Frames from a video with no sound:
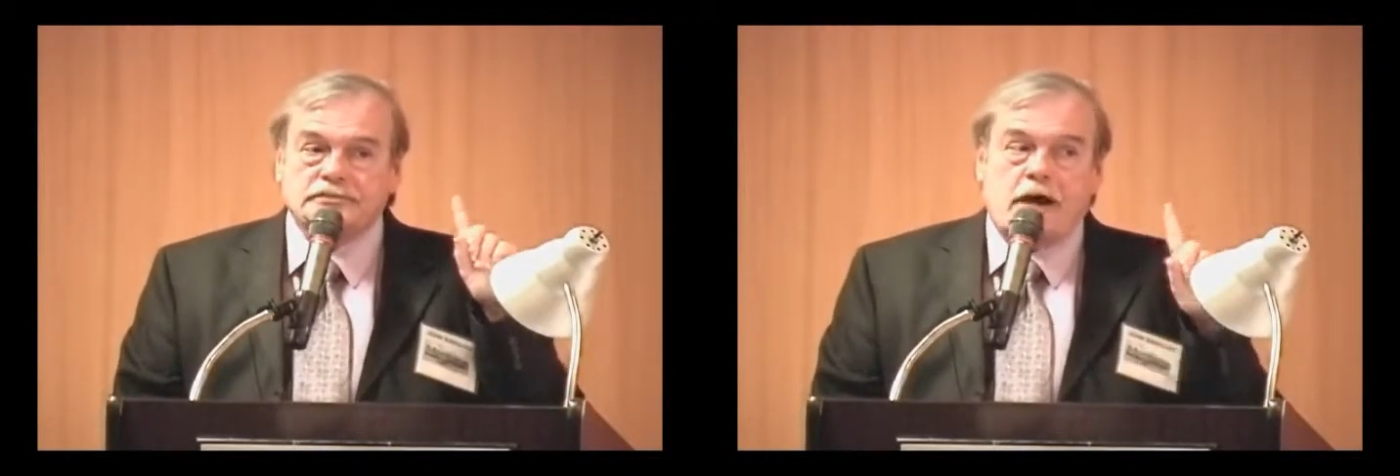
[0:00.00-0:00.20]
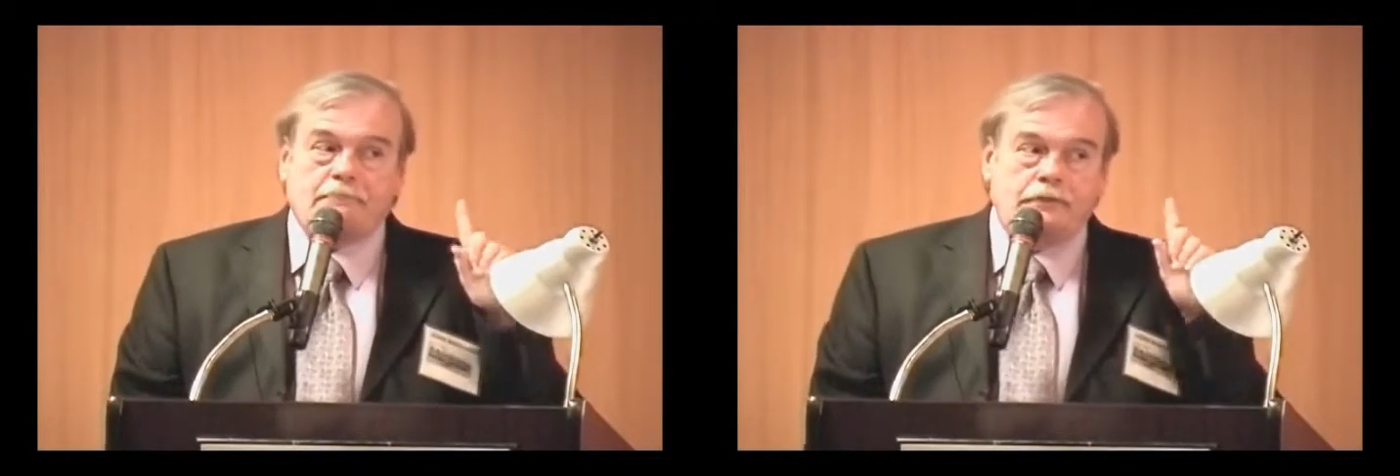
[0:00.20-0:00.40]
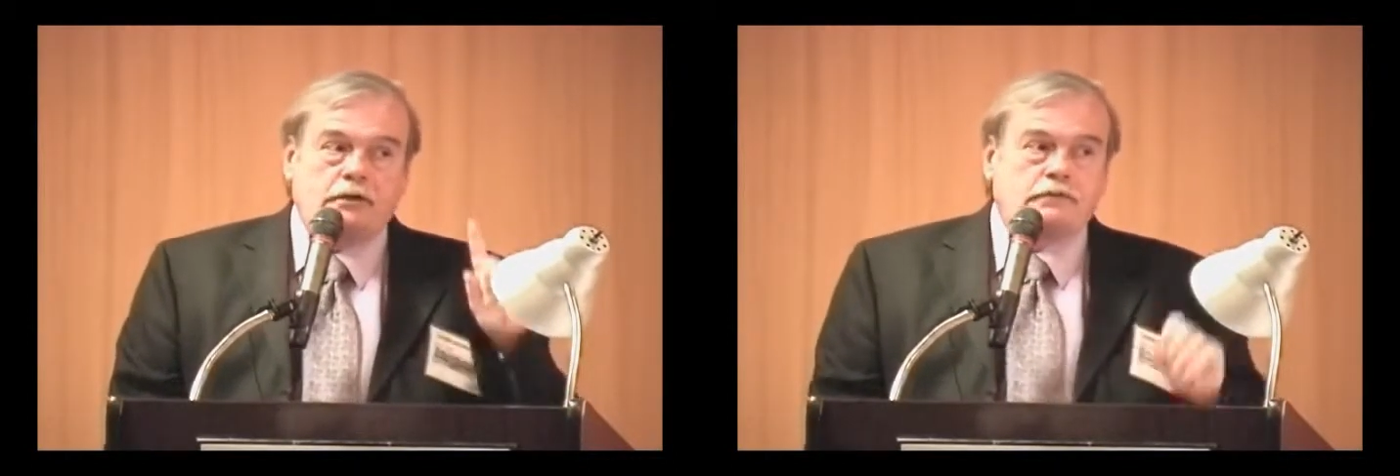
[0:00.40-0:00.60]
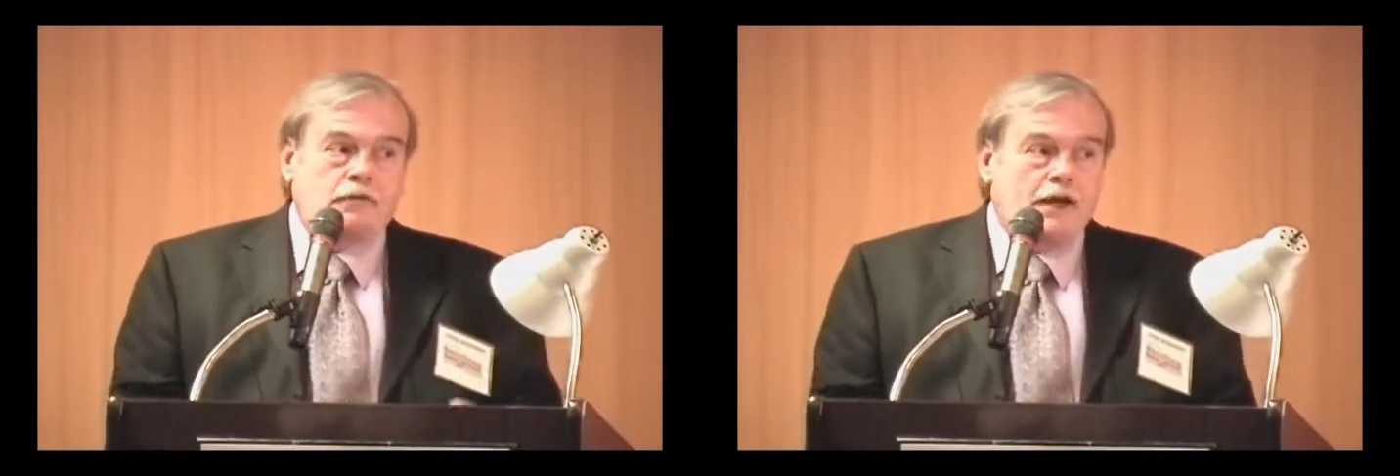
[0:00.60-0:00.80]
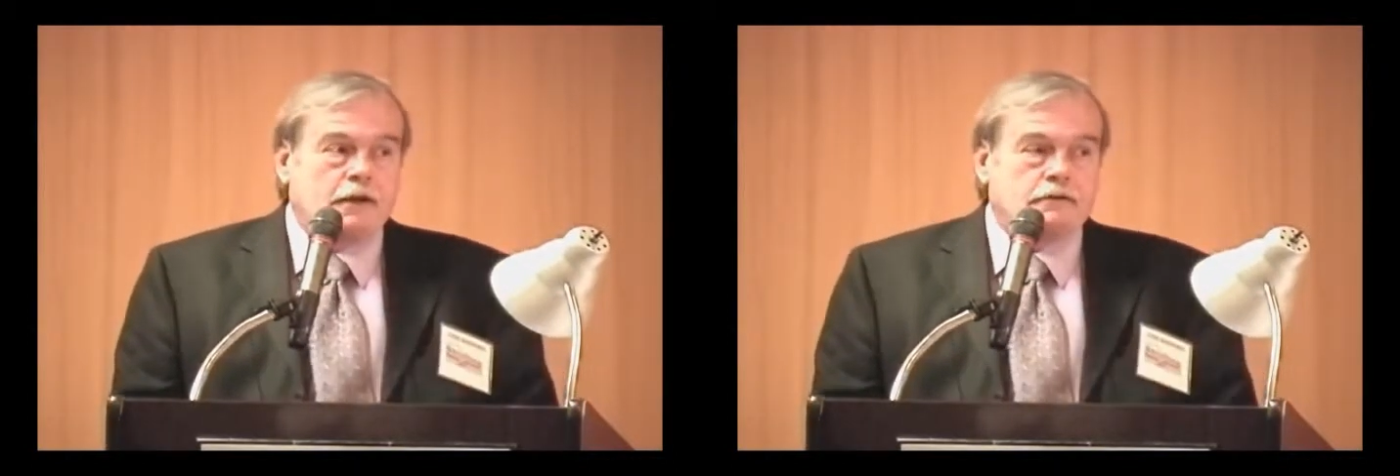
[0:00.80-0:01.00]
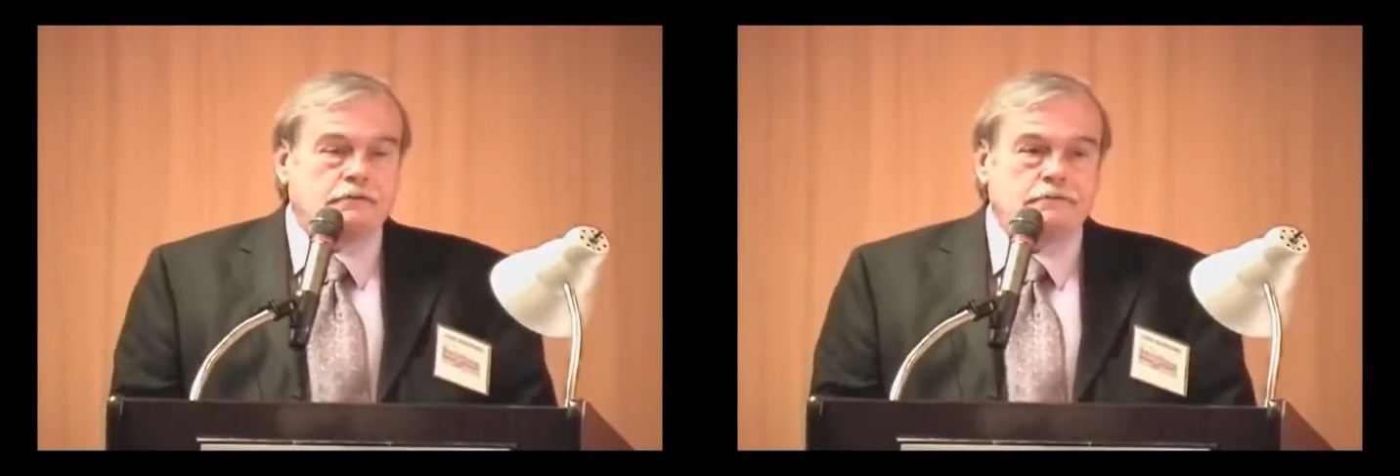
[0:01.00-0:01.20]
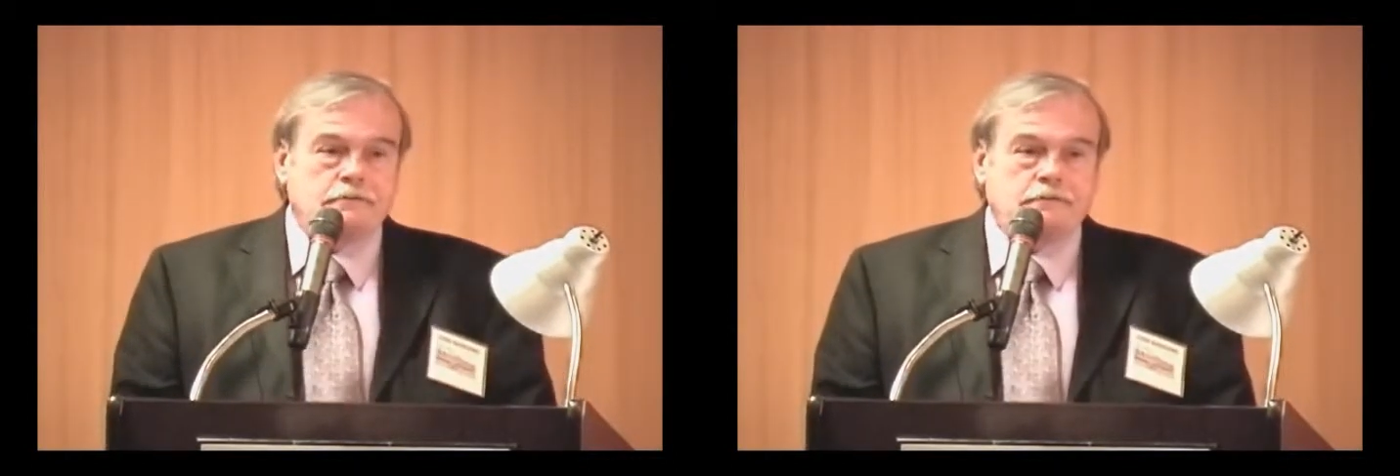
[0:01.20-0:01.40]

not bode well